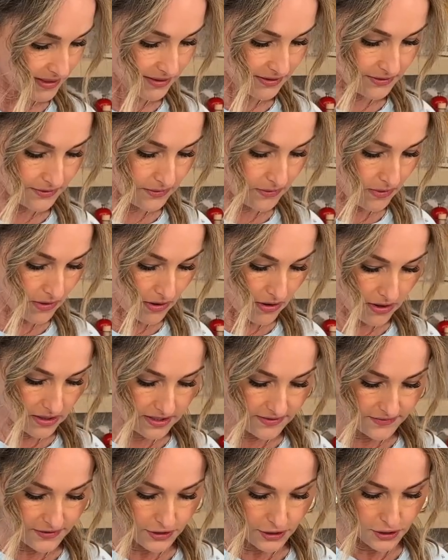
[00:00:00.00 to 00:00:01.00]
gonna throw all
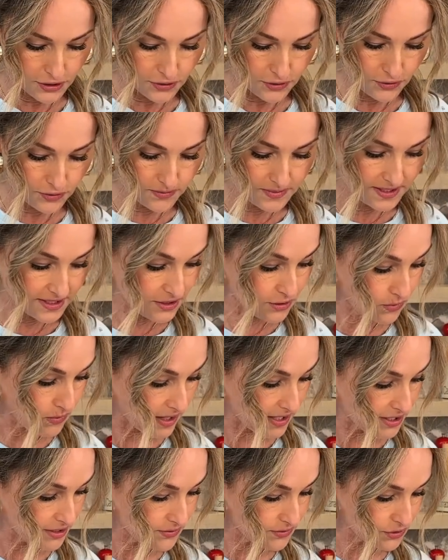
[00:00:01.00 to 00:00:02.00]
of the cubes, and you
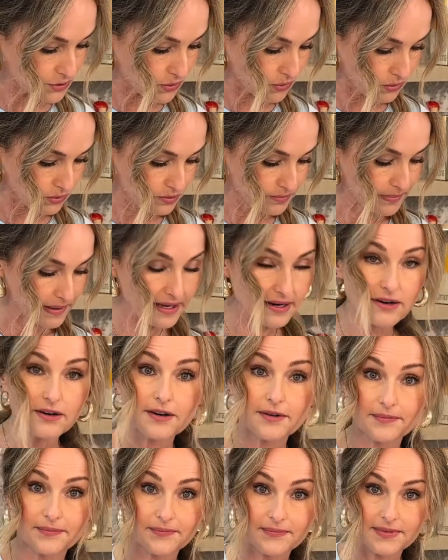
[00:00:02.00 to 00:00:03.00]
wanna use cold
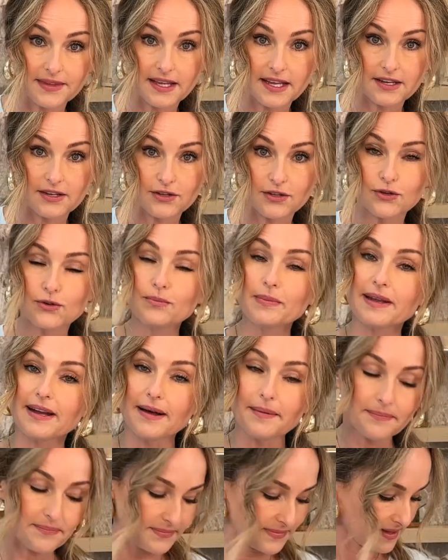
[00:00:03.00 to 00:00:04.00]
butter, and you cube it
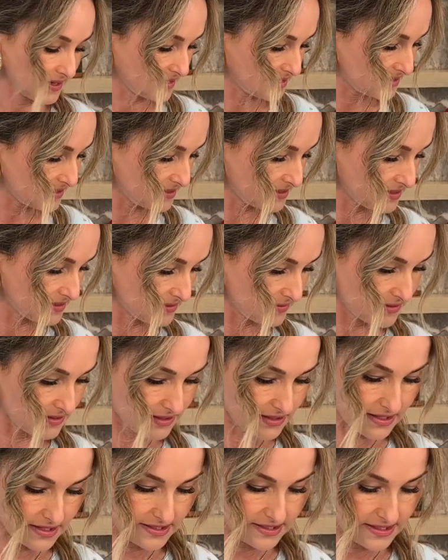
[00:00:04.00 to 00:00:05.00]
up, and
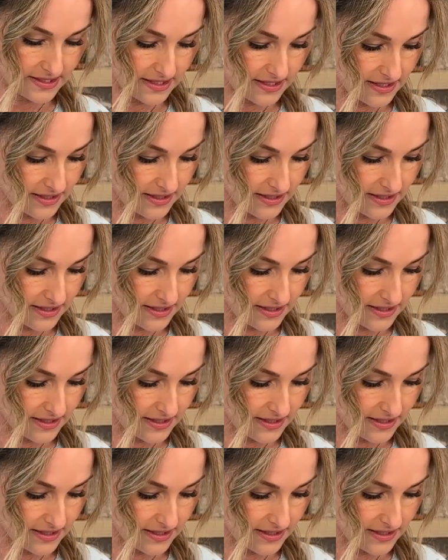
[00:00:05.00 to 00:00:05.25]
toss it in